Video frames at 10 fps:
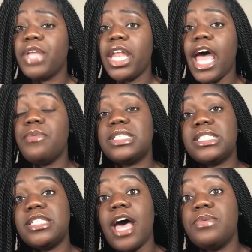and that
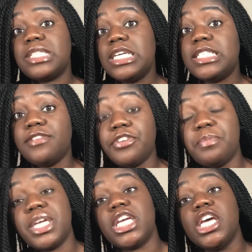was easy for
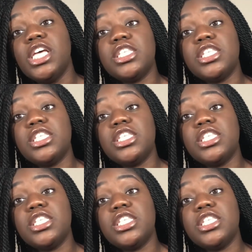me.